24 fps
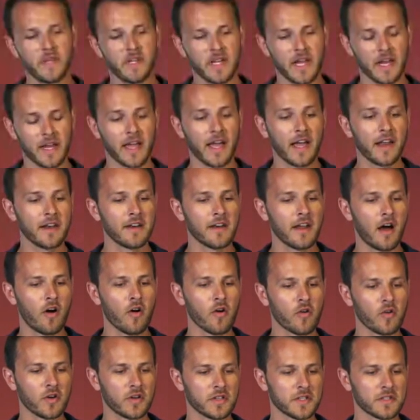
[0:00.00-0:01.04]
again, how
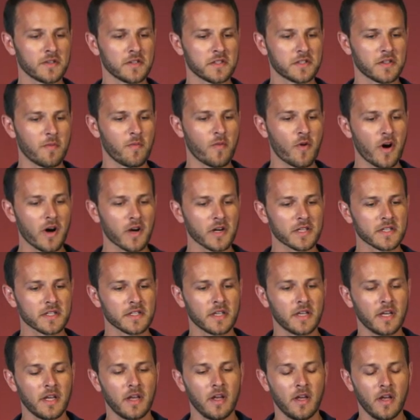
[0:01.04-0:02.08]
good the system works.
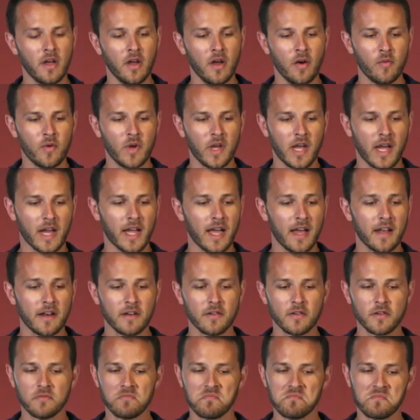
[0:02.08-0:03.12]
We,
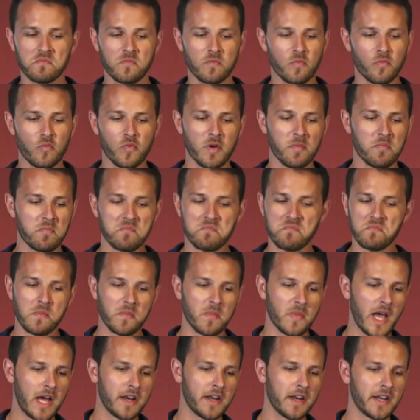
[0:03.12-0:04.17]
again, we
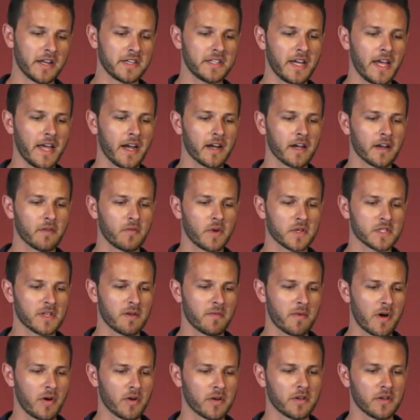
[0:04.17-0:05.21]
had an attack. It was
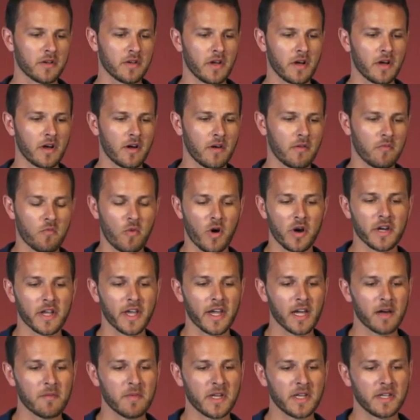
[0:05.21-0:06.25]
about uh, one
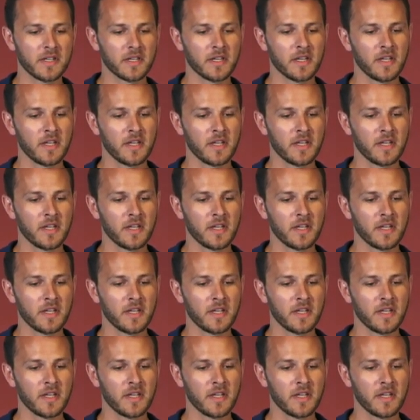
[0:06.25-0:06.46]
gigabit.